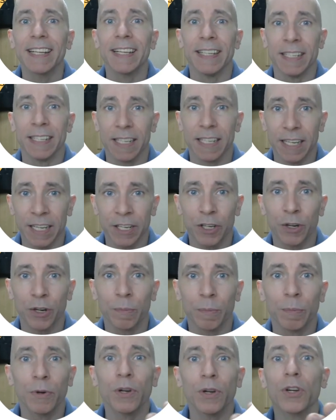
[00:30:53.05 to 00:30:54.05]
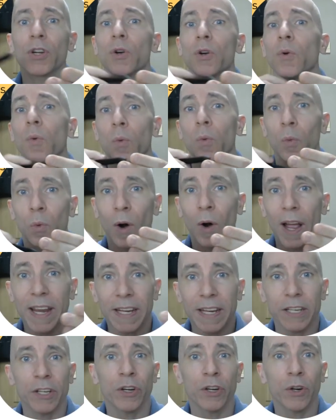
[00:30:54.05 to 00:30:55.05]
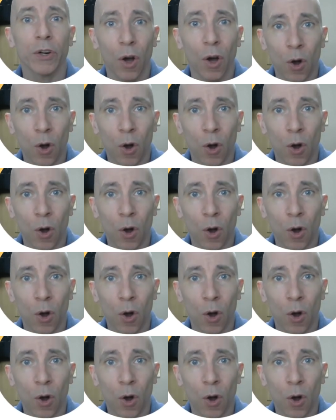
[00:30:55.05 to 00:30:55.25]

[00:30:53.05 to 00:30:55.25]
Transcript: is in your book, write your